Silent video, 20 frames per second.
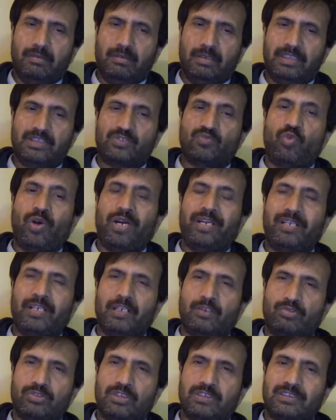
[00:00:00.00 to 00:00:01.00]
is
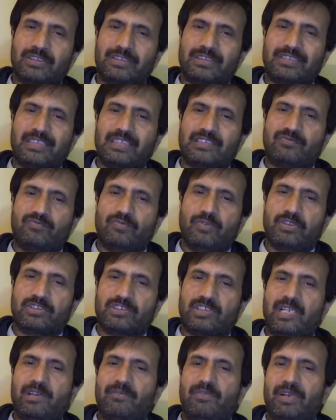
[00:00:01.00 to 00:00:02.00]
vital to the successful
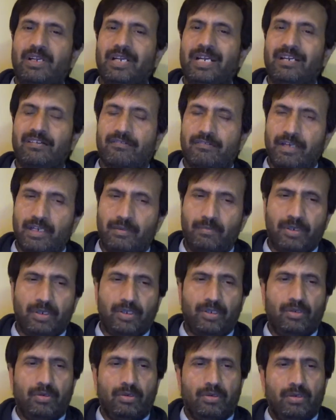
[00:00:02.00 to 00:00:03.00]
salivary gland
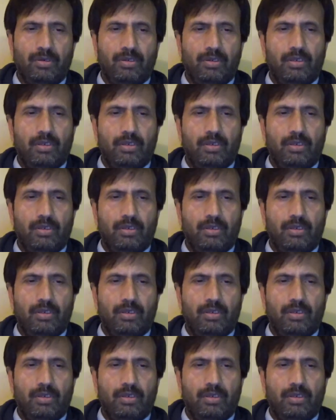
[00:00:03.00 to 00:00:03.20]
treatment, you know.